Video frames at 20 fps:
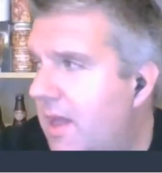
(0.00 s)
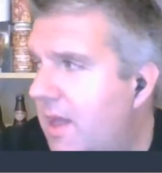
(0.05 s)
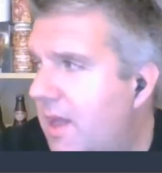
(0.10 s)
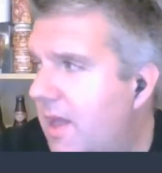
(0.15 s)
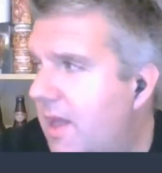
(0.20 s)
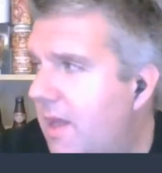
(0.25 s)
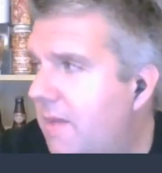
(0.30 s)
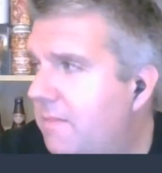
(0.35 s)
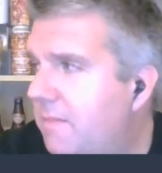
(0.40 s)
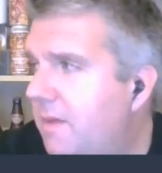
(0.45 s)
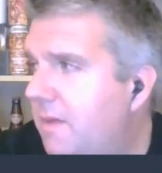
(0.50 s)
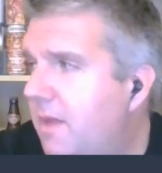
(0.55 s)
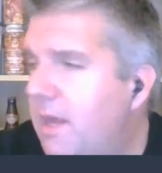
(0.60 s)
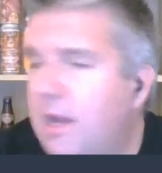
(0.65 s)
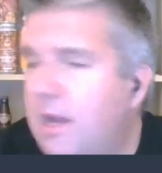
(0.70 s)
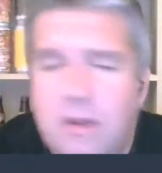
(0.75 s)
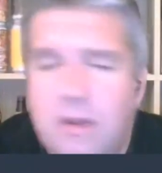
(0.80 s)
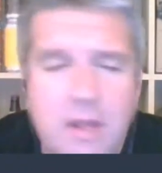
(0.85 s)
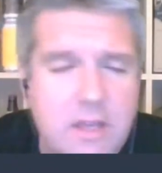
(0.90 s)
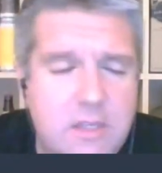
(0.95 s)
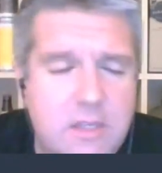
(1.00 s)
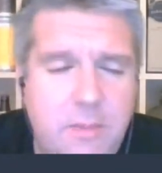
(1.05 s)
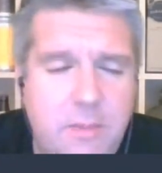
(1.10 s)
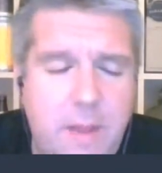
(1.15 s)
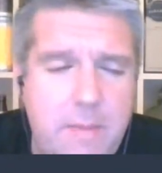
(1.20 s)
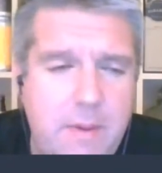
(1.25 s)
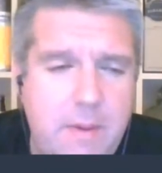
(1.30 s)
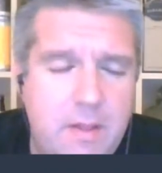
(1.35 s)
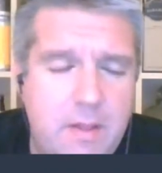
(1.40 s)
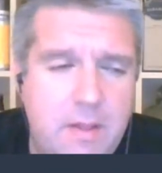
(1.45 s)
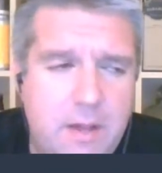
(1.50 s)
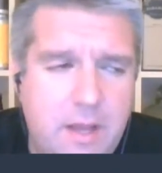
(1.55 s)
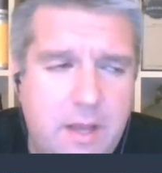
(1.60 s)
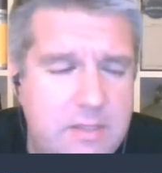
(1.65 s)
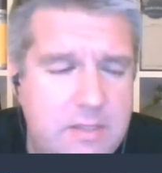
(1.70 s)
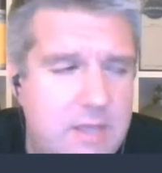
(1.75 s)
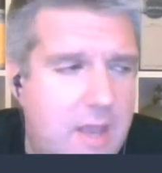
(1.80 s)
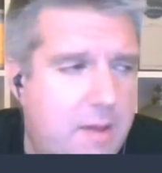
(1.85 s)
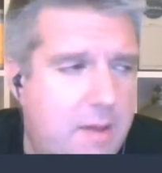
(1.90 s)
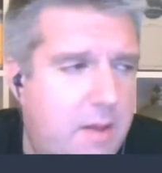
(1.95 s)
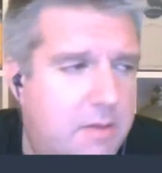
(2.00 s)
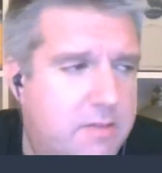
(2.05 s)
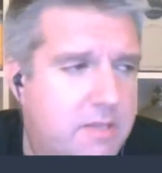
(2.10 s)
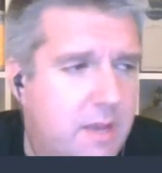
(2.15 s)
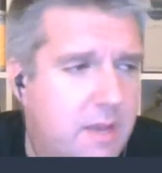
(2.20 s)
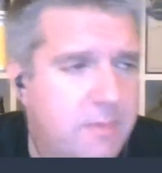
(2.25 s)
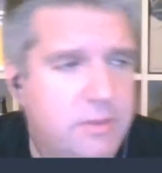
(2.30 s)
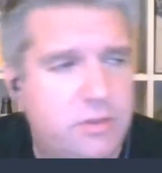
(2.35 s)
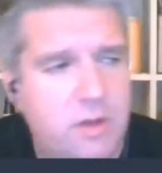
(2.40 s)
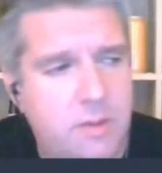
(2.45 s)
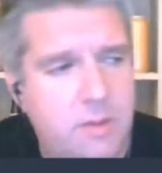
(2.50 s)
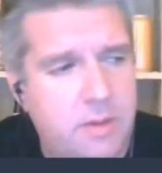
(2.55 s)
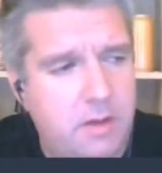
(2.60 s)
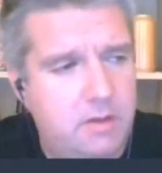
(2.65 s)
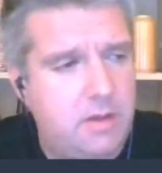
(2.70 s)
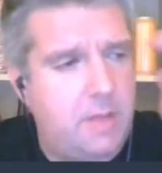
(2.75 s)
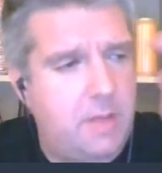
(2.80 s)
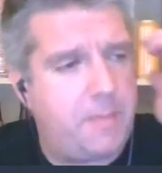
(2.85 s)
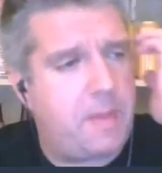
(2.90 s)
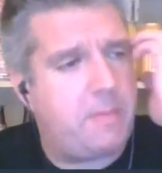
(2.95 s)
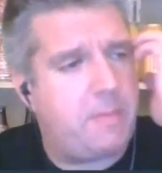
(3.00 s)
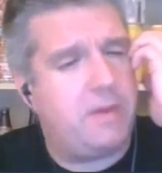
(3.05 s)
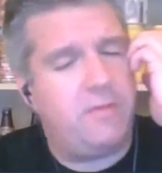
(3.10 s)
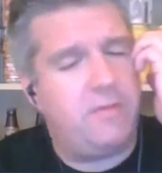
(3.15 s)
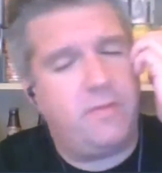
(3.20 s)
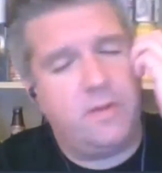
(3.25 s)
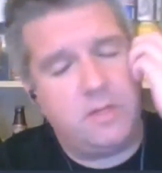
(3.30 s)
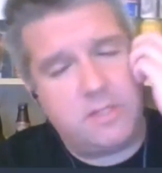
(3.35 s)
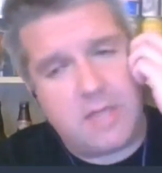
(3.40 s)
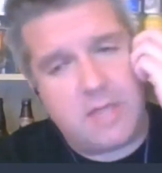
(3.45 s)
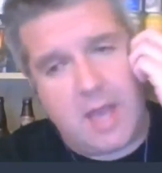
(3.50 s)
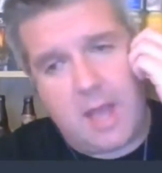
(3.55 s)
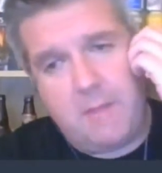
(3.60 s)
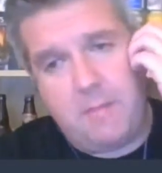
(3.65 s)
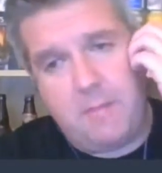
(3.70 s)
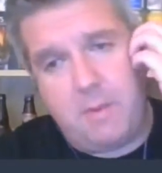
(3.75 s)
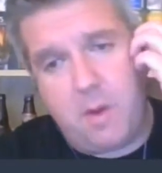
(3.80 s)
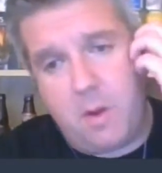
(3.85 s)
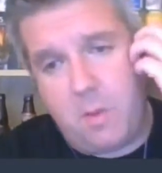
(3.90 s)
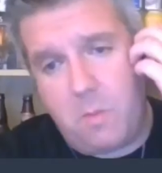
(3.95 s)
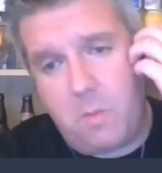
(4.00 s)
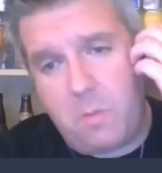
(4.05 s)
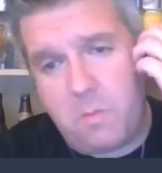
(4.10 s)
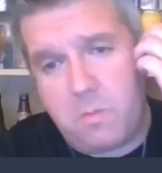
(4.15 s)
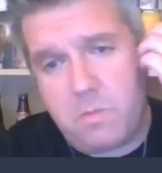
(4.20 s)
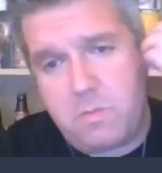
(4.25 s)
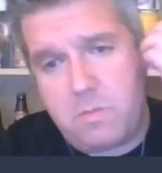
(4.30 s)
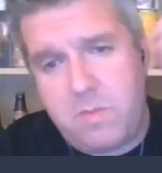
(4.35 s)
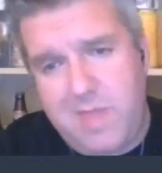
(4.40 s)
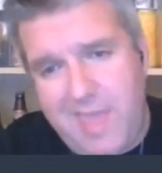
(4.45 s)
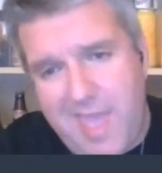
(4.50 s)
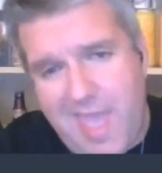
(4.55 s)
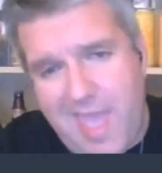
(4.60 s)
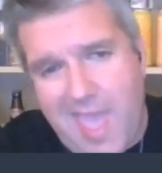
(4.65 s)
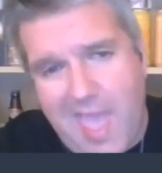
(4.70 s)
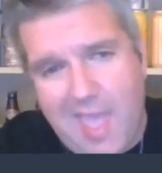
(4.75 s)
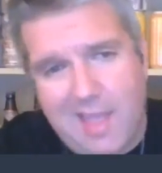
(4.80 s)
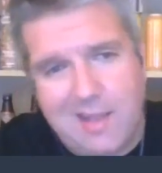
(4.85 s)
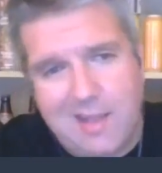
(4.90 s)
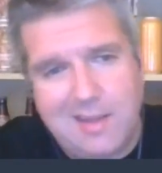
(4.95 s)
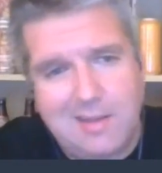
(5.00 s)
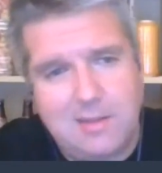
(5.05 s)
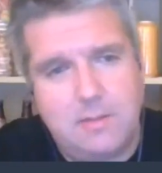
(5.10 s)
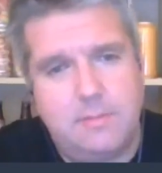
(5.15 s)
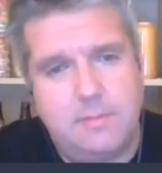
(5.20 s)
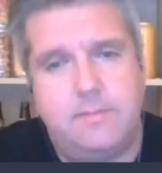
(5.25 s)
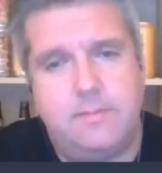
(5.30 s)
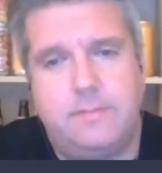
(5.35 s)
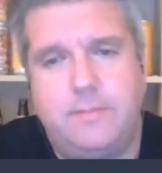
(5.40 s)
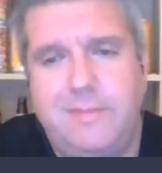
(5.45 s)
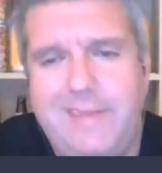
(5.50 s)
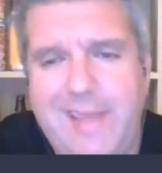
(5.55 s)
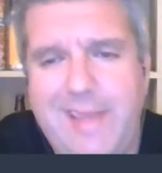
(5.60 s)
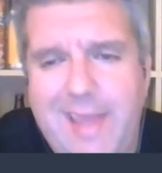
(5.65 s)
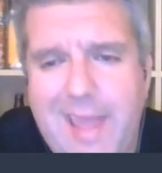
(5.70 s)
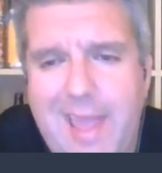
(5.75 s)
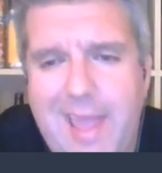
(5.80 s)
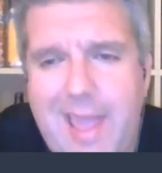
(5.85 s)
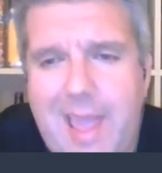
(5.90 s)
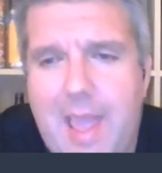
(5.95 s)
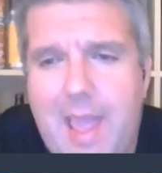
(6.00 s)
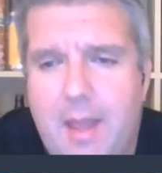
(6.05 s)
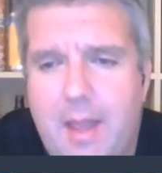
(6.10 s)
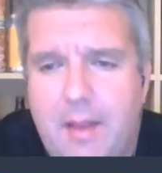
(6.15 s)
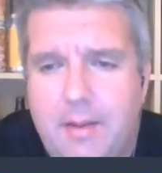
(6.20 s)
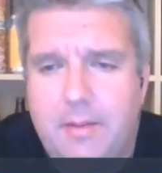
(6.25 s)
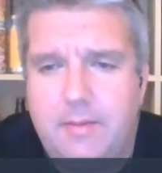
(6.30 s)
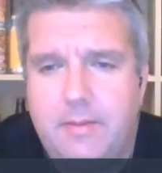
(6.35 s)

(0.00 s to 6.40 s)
Um, it looked like some people like on Simon's stream. It looked like people had a fun time, but yeah, yeah.